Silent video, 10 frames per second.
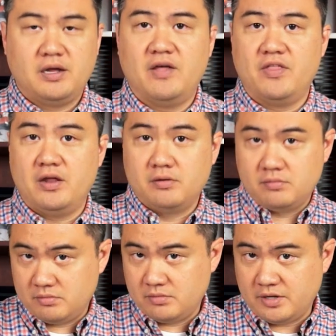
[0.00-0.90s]
and then
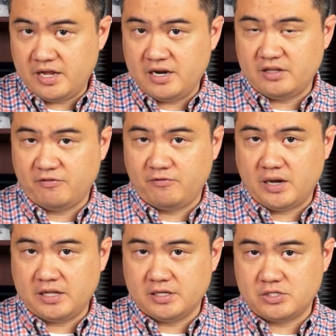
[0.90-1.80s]
in at
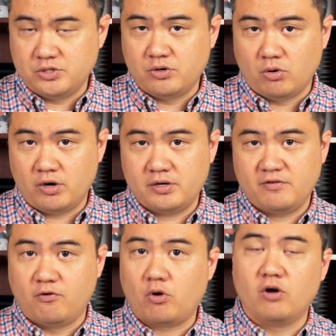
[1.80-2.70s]
the 2 chord,
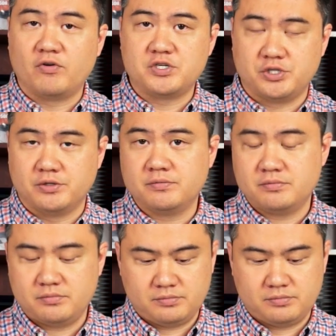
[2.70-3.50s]
4 over 2.